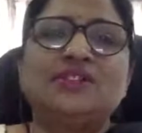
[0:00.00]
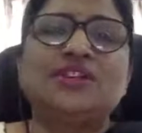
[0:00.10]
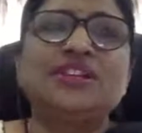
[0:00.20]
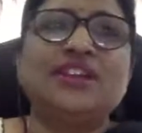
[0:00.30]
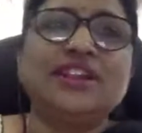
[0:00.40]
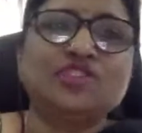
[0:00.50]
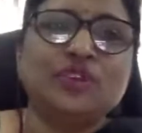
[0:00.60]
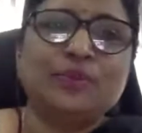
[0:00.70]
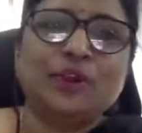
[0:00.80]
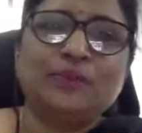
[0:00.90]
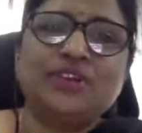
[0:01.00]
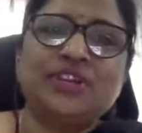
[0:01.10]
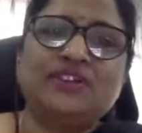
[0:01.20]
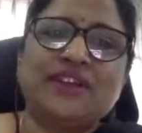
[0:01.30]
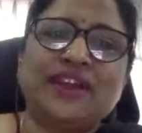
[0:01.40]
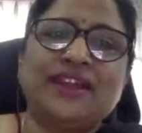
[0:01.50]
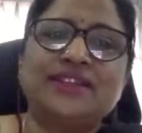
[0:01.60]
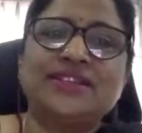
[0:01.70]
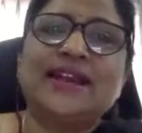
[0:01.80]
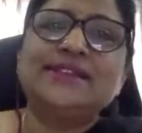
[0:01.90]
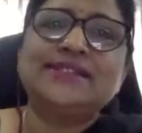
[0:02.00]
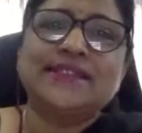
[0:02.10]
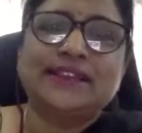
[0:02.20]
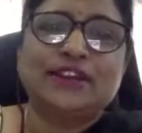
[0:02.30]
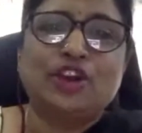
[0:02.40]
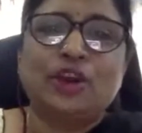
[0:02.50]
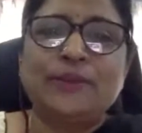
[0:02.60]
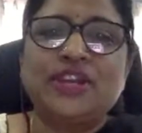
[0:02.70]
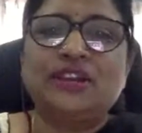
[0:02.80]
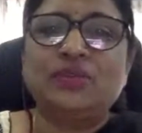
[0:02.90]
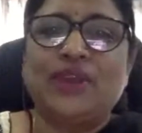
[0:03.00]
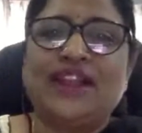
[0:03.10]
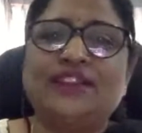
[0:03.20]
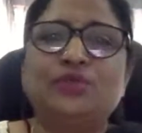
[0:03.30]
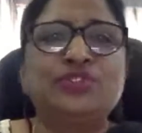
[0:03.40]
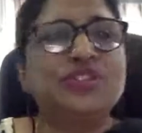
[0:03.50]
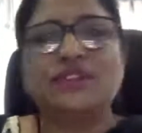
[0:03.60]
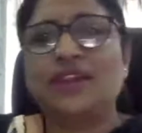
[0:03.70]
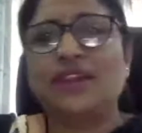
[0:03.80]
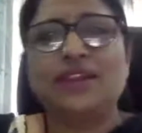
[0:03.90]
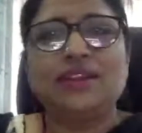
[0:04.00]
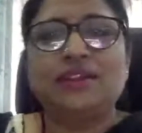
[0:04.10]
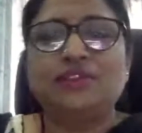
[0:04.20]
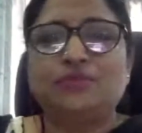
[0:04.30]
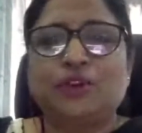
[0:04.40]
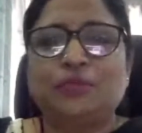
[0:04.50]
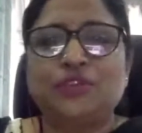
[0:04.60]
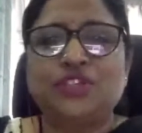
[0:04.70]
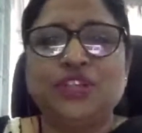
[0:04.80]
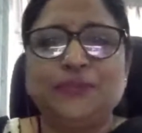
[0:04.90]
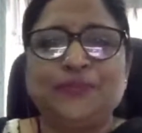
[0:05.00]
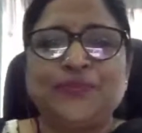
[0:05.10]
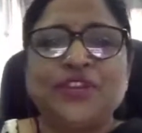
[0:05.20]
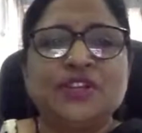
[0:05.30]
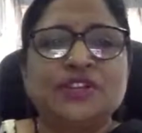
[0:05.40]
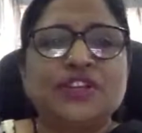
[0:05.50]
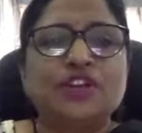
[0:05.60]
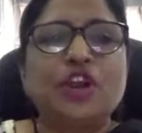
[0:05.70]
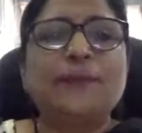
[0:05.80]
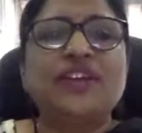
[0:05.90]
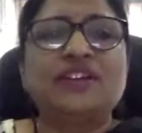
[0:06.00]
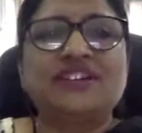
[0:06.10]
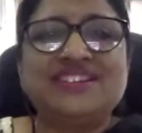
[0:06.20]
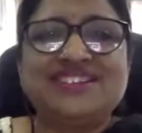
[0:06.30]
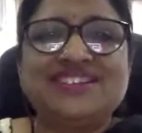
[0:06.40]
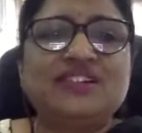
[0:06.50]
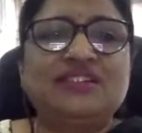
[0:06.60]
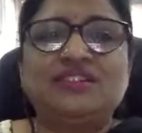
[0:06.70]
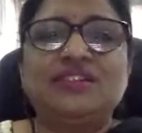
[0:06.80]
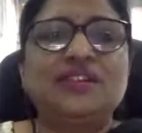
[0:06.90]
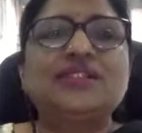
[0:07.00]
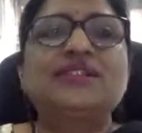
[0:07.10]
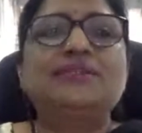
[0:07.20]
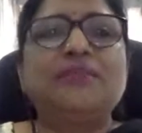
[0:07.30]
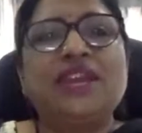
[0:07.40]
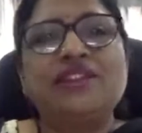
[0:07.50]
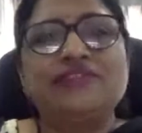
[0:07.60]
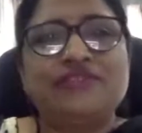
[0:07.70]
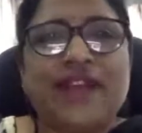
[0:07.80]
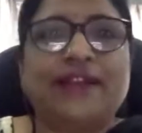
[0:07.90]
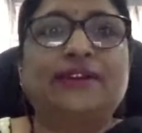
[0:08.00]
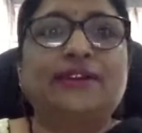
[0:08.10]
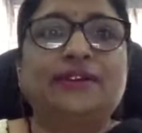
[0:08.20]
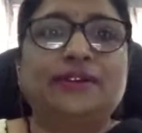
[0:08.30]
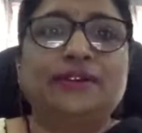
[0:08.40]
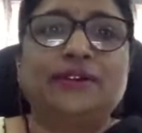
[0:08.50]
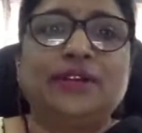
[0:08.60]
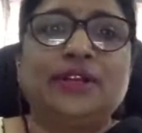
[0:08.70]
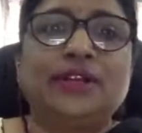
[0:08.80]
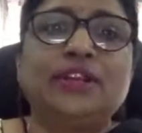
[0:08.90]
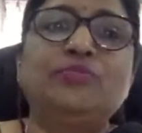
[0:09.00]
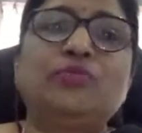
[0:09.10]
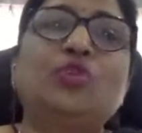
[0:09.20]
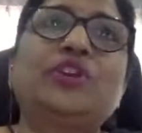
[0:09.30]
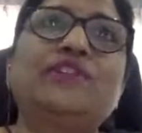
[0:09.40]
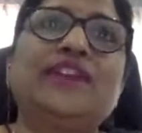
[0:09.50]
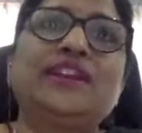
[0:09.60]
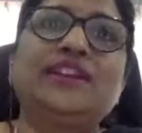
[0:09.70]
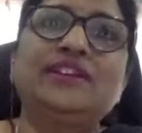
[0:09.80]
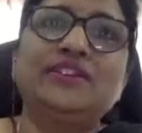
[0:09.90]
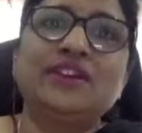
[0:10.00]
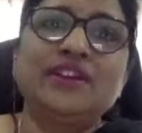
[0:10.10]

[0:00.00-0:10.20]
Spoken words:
So intellectual property right has economical value just like any other property. So economic return is the main factor in motivating